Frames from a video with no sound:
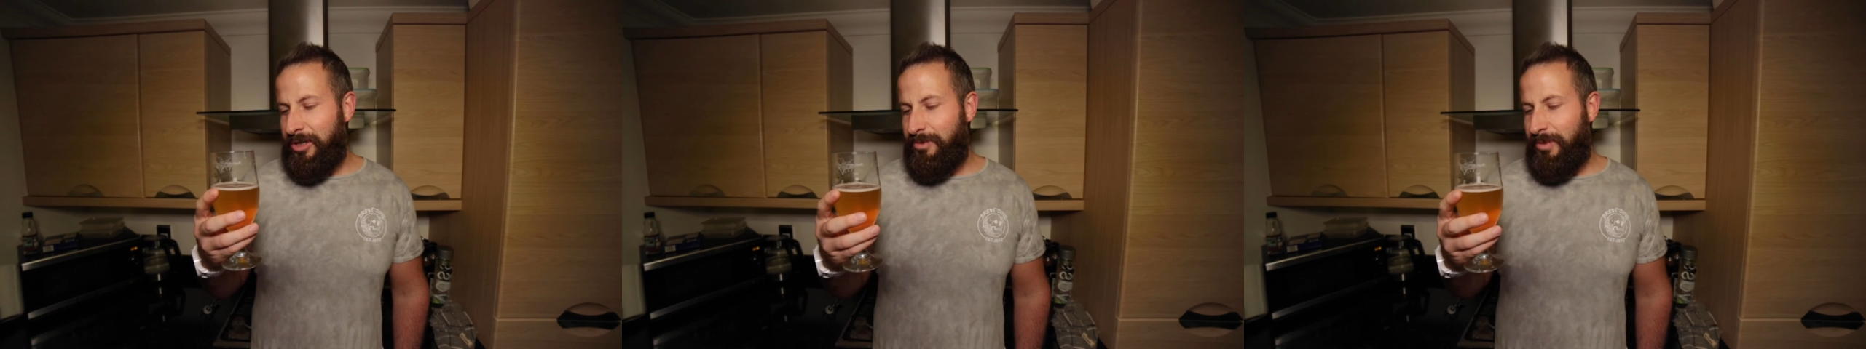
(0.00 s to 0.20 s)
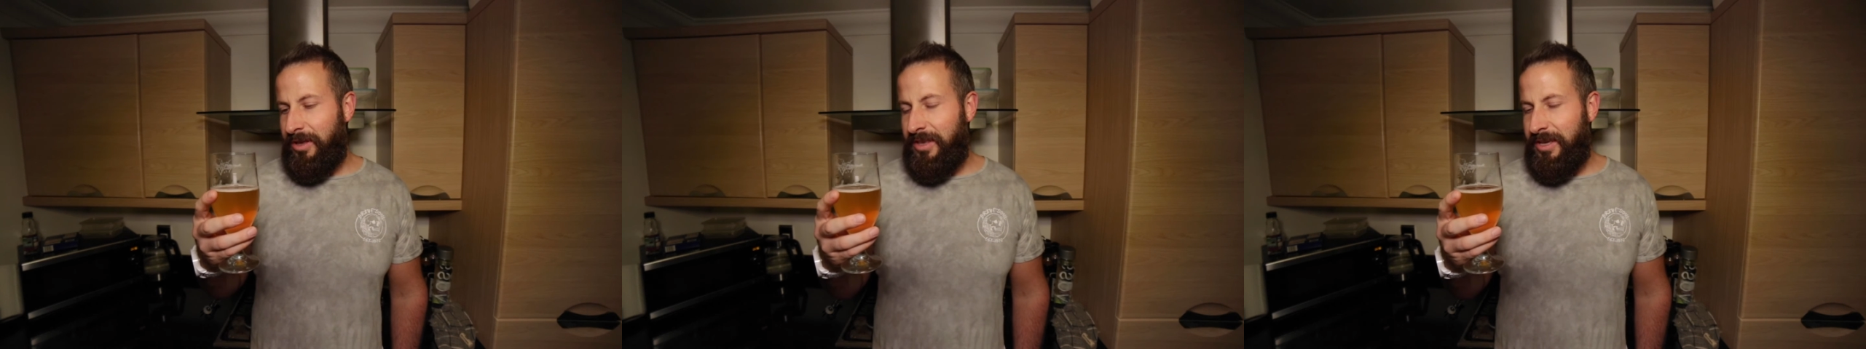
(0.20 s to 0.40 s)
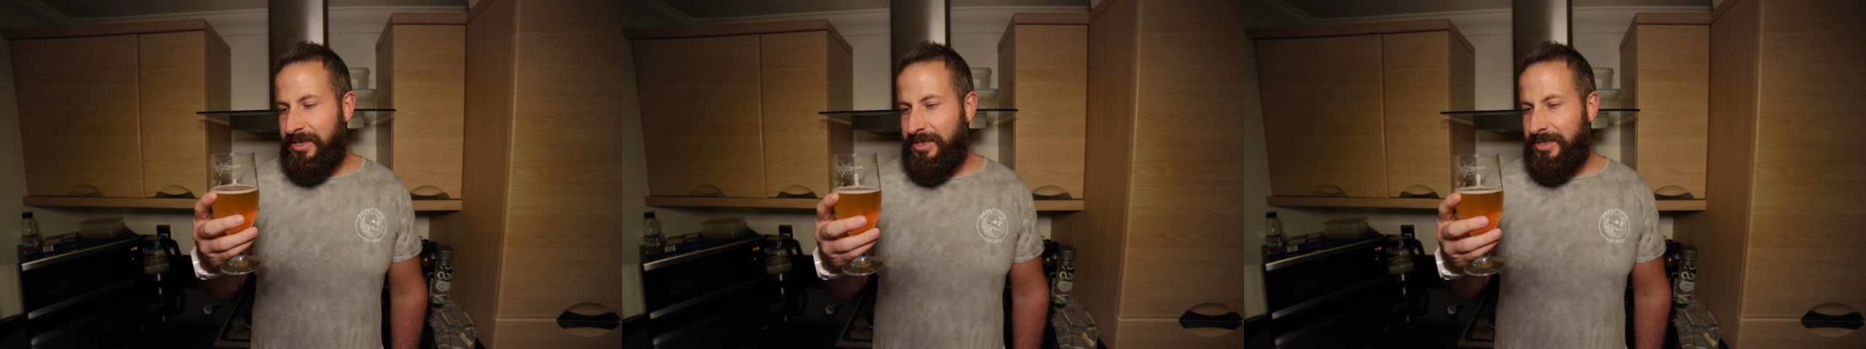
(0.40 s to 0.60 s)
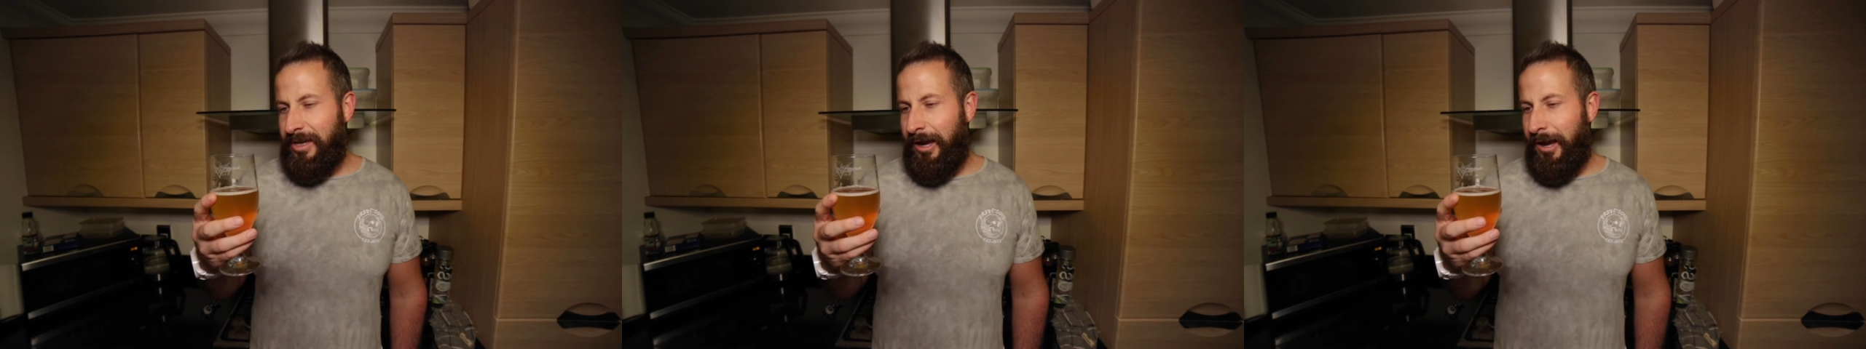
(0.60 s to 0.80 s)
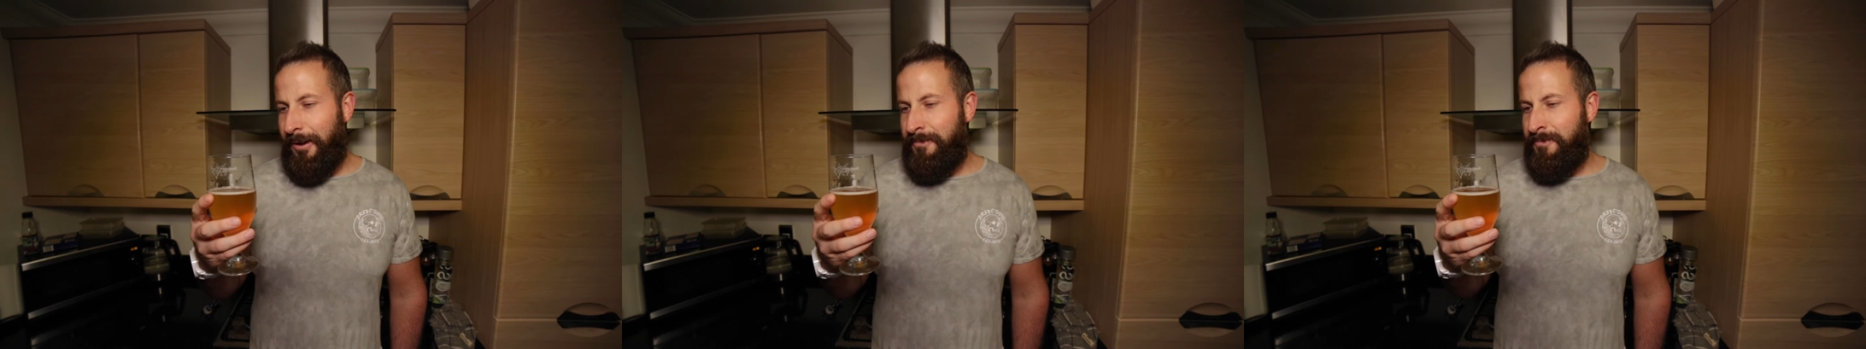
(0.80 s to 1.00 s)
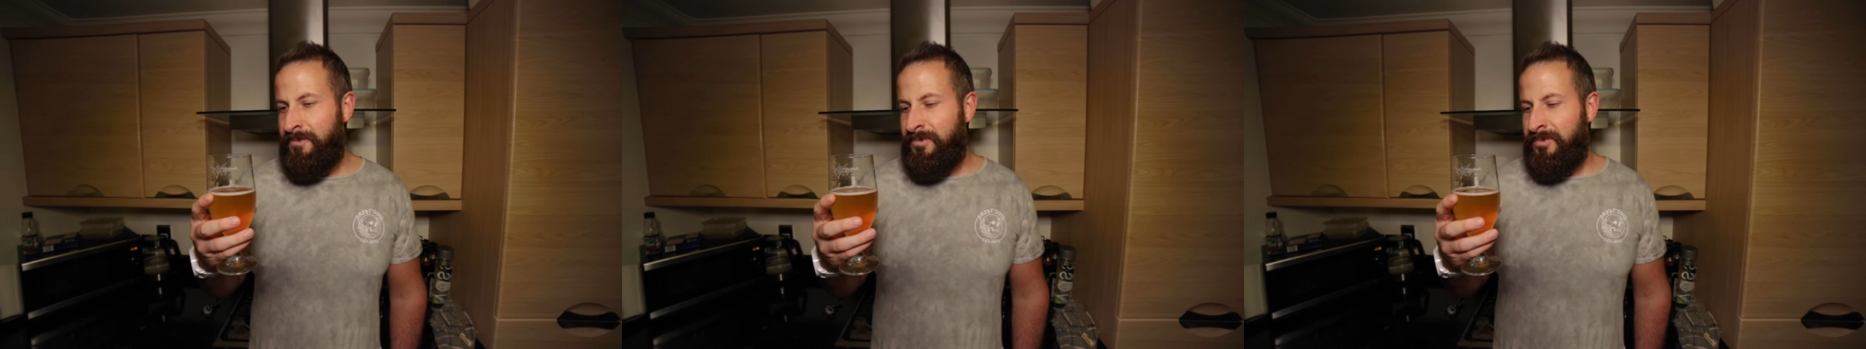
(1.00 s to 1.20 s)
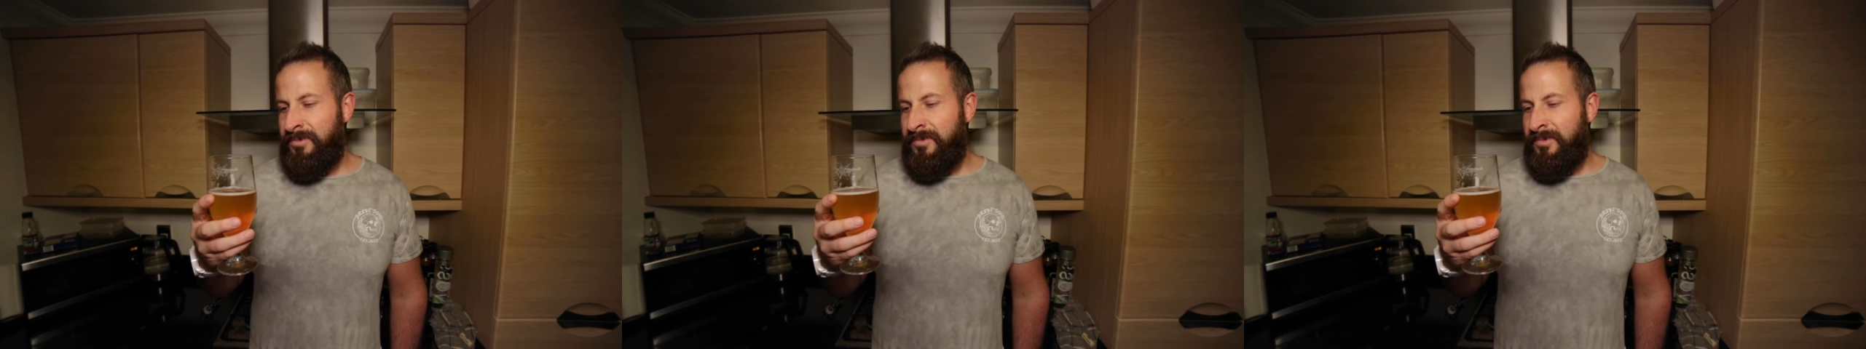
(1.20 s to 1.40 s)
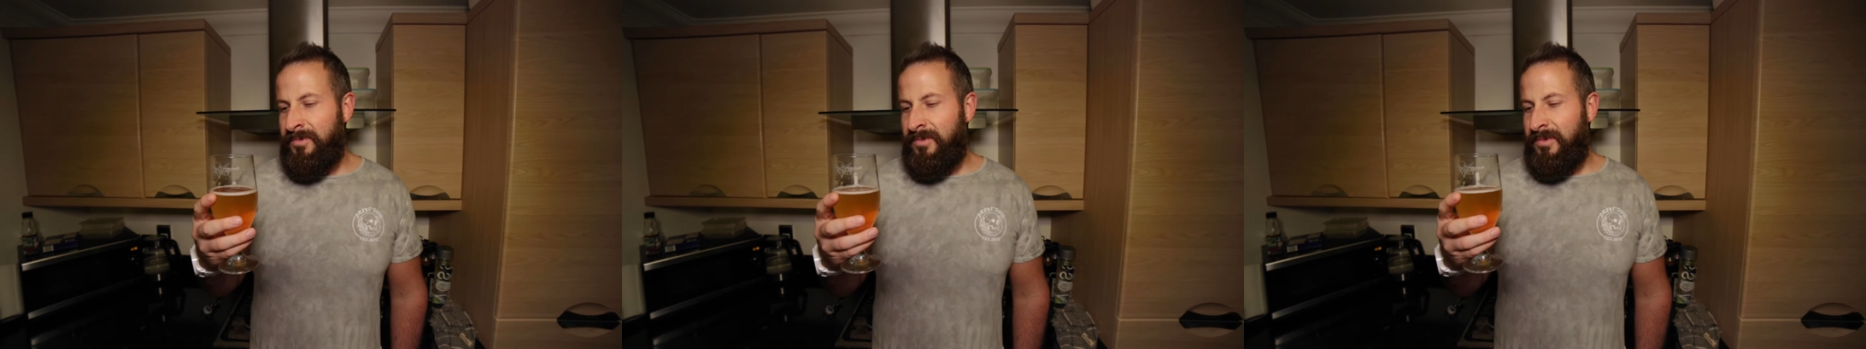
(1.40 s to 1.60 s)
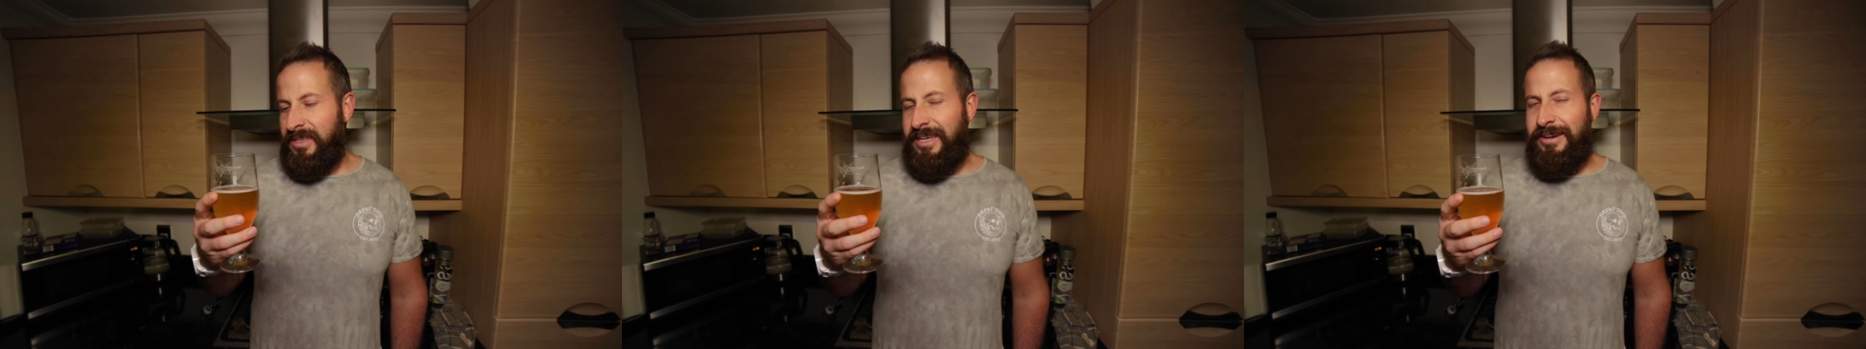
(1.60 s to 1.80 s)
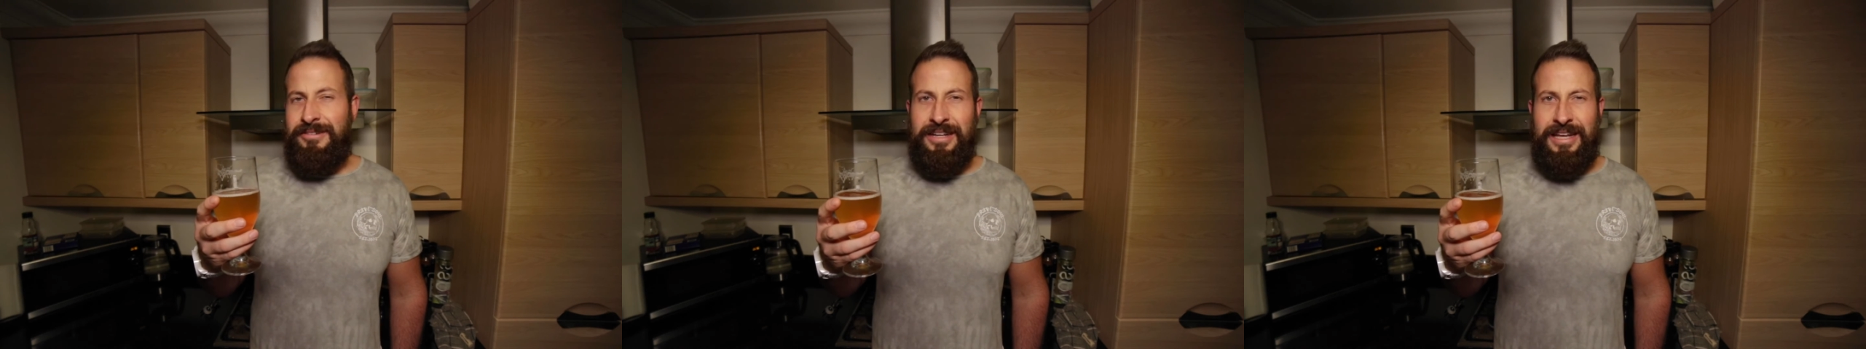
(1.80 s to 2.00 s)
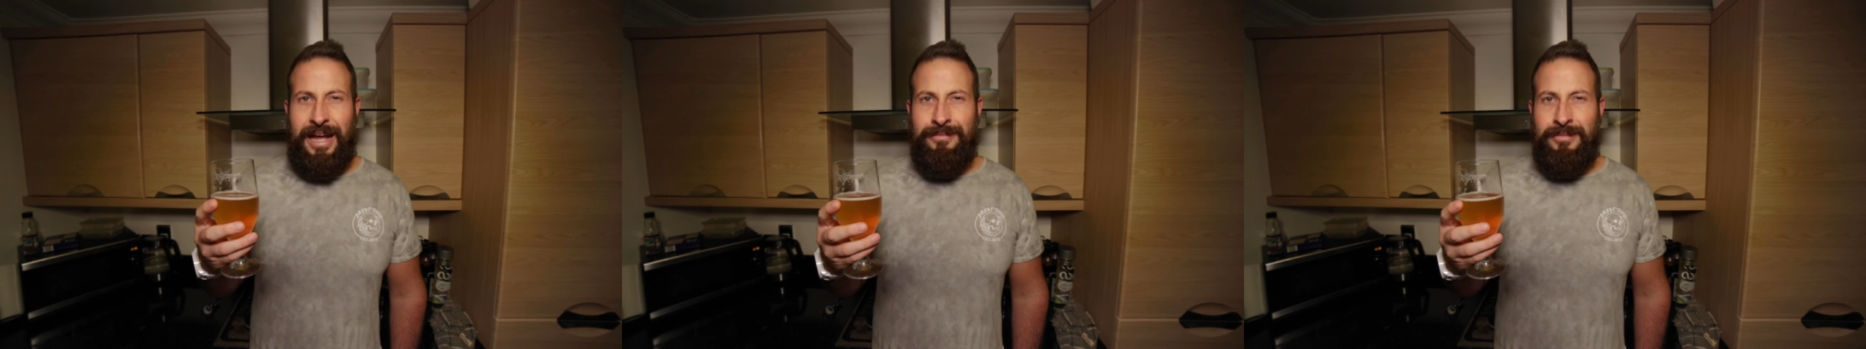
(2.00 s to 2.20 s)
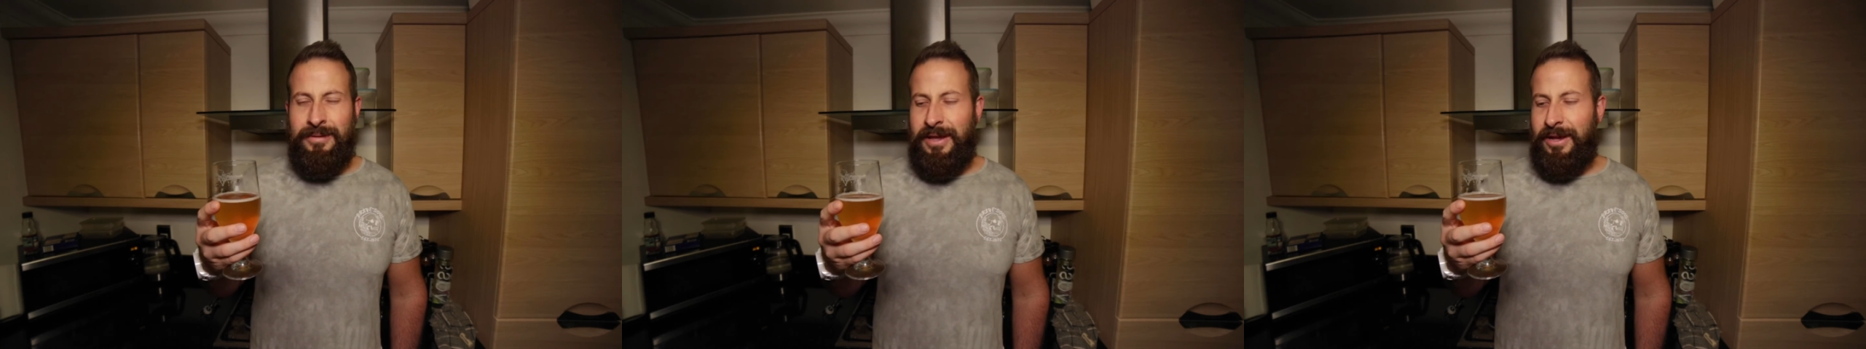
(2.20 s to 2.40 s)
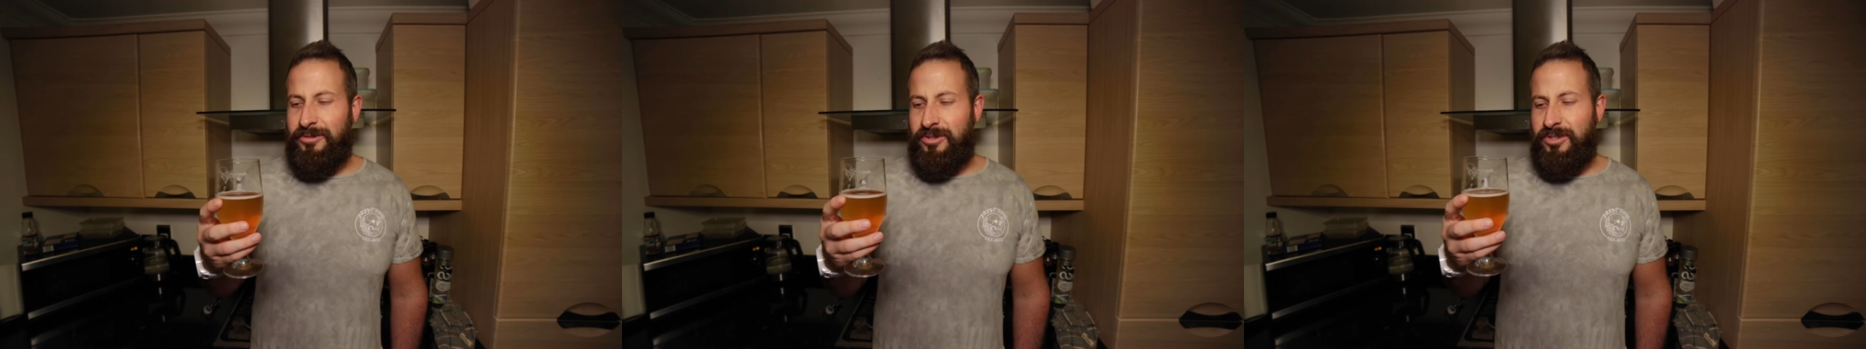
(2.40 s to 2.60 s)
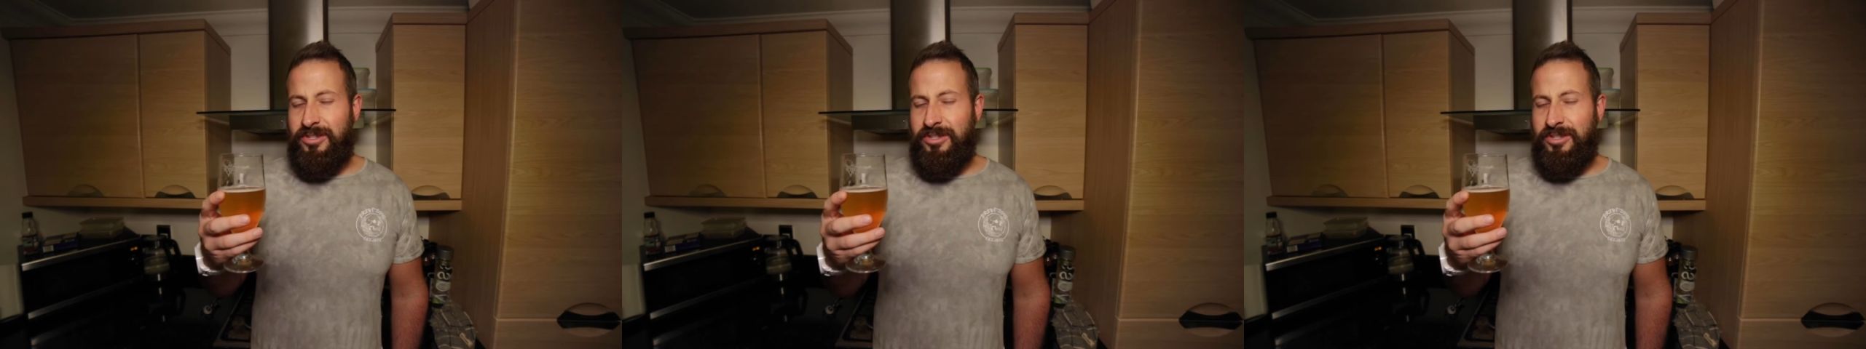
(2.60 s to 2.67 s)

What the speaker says: by this. Get rid of Camden Hells,